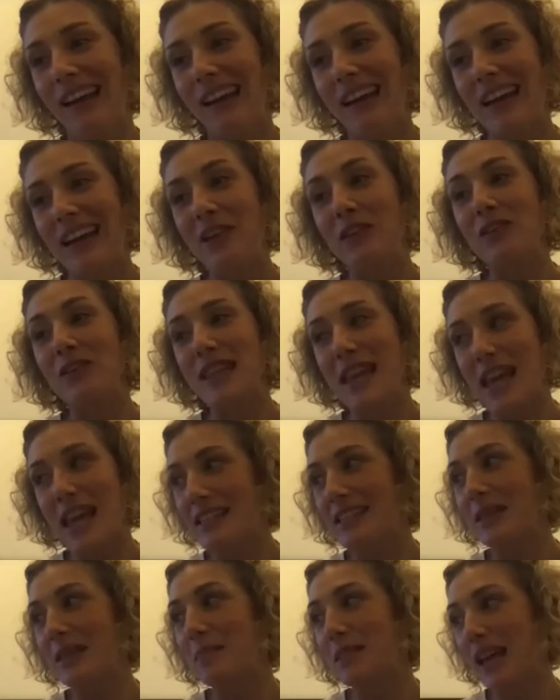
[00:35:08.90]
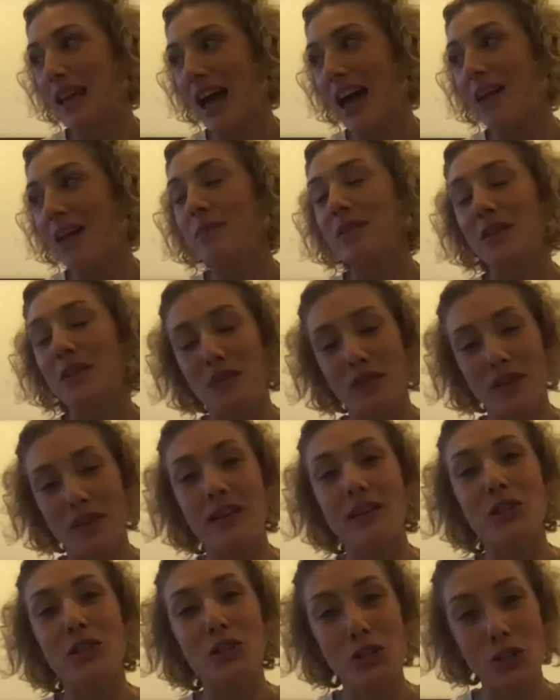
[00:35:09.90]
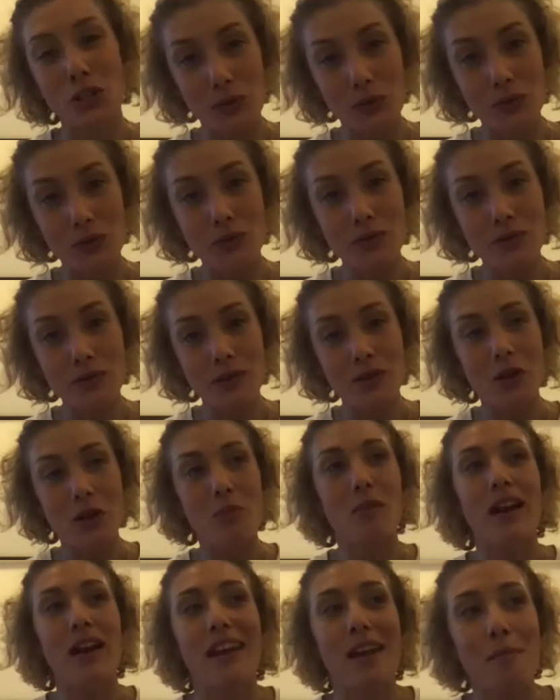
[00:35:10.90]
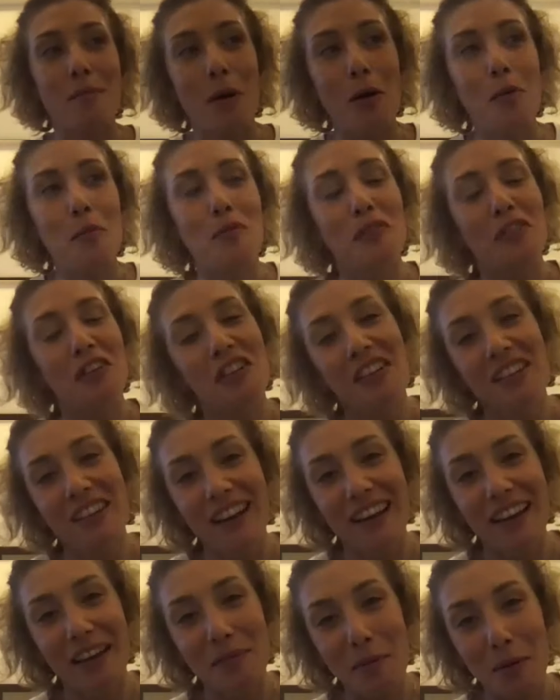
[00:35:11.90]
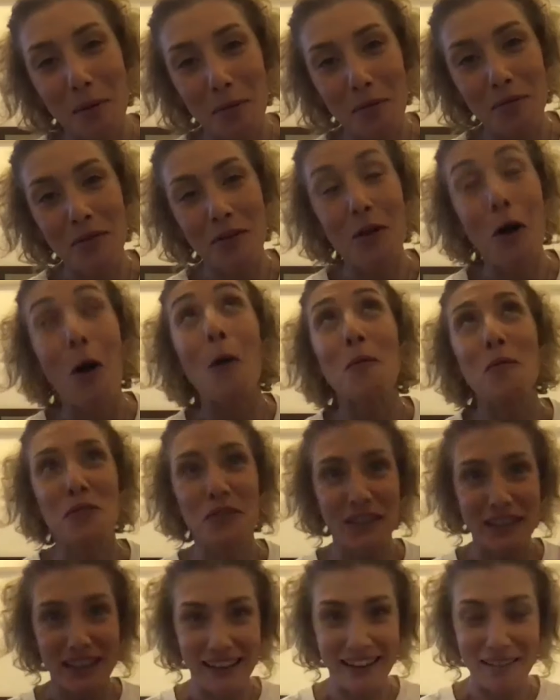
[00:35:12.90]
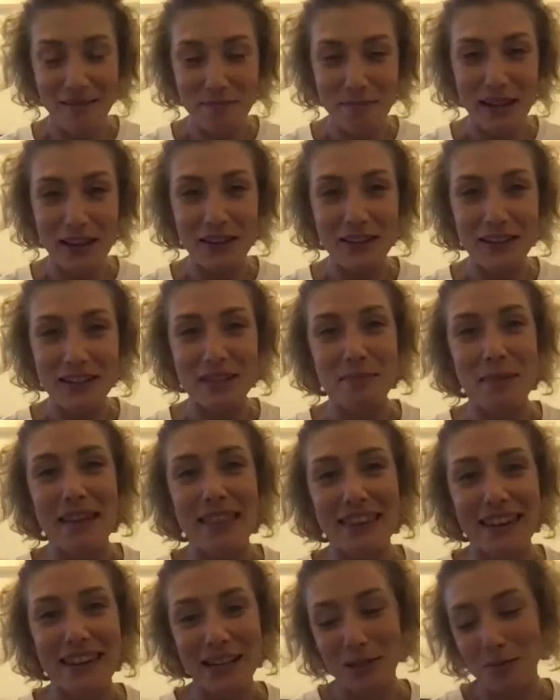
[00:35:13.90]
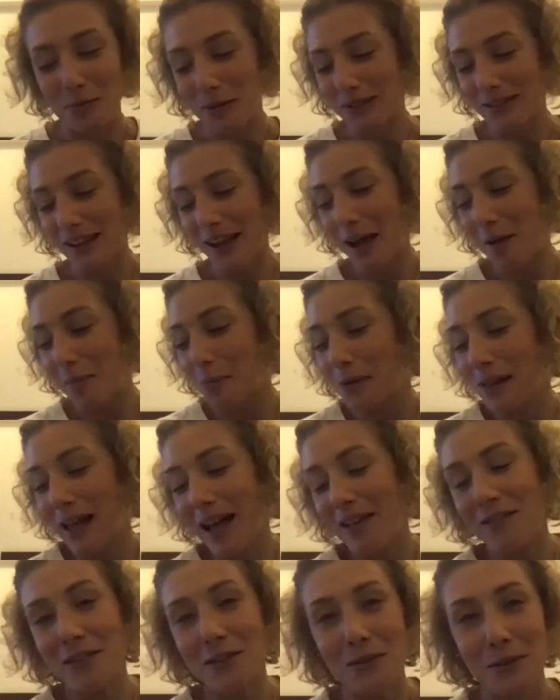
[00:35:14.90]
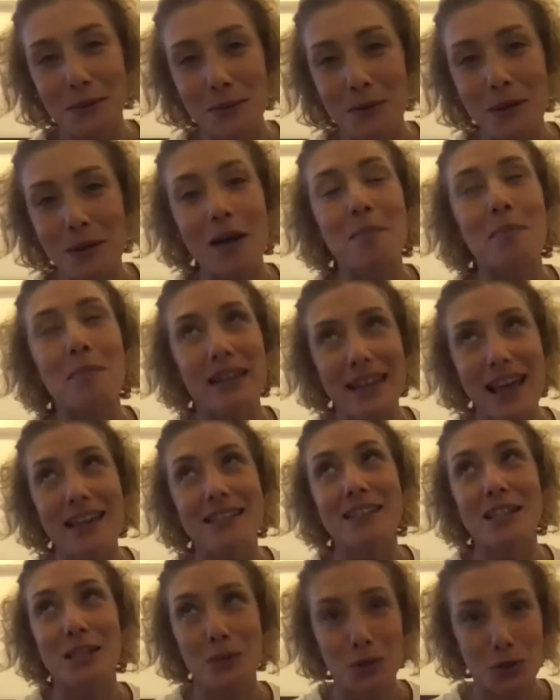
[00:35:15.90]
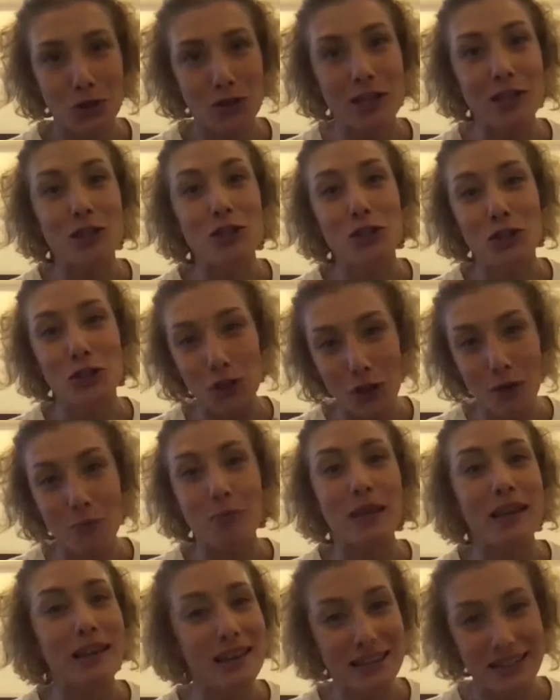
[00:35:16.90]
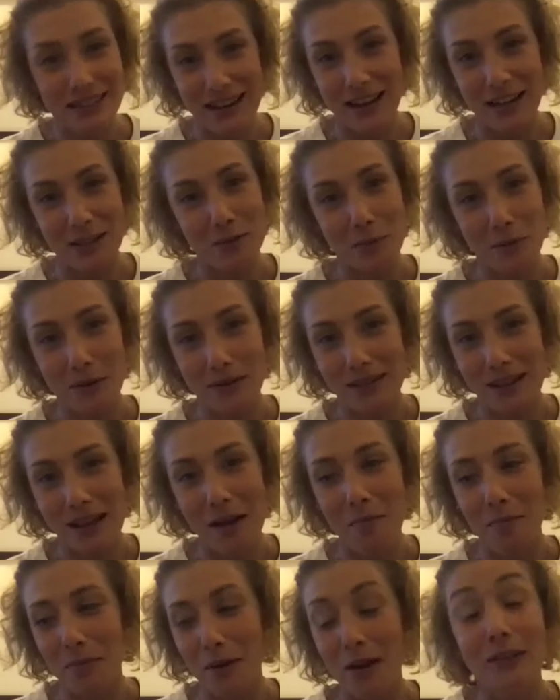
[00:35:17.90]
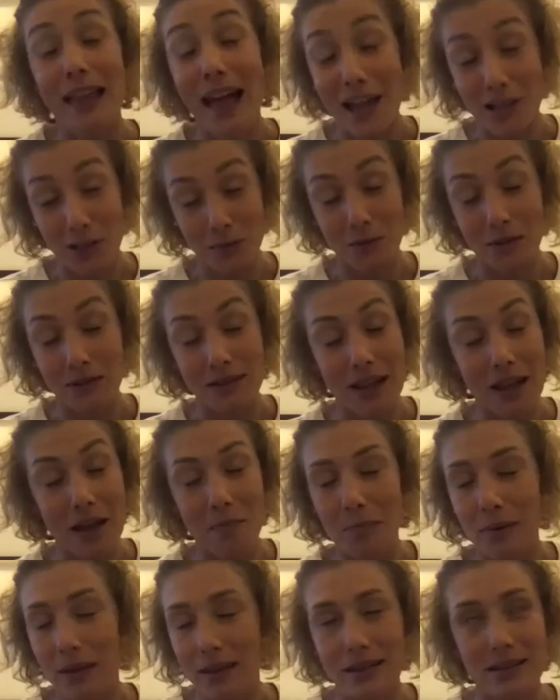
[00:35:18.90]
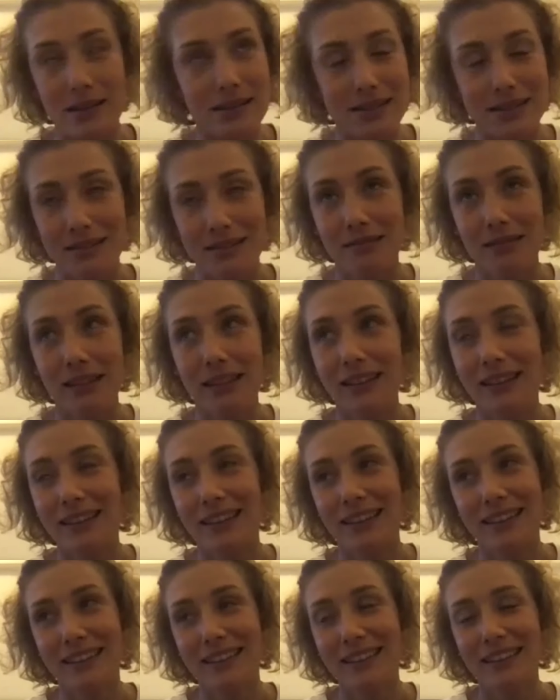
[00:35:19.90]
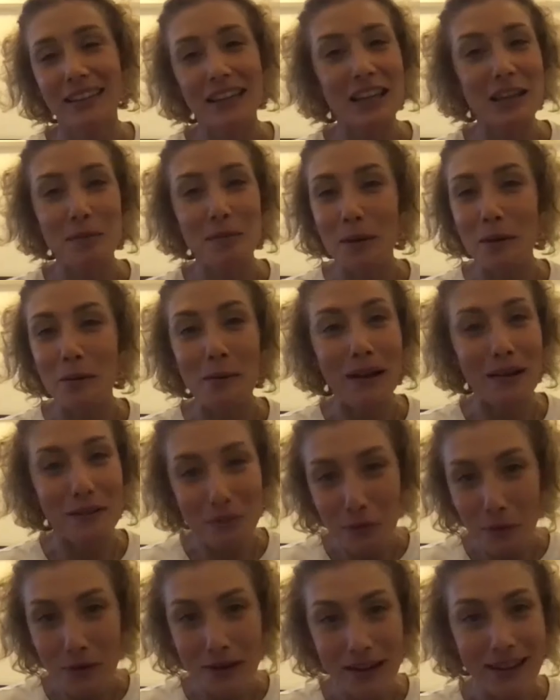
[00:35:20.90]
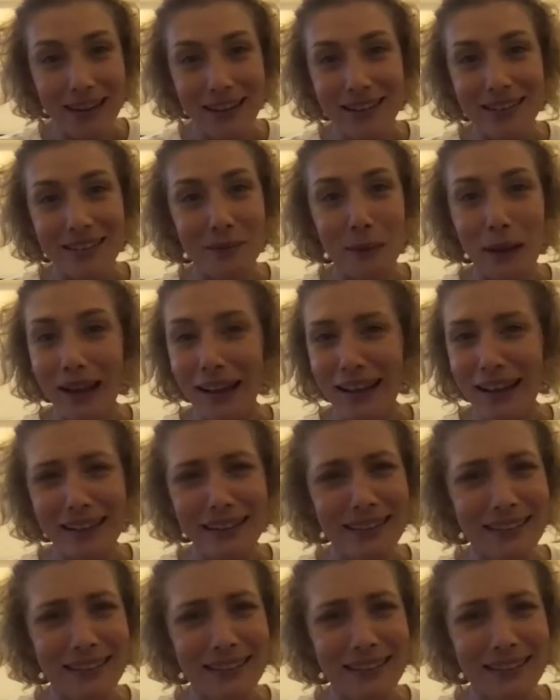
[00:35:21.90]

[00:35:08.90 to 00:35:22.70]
It'll take some time to fill his shoes, you know, but I am hopeful. I am hopeful. Hopefully, my goodness, by the next World Cup, we'll have a new Luka. But yes, this should be his next World Cup or last World Cup, because he'd be what, 41?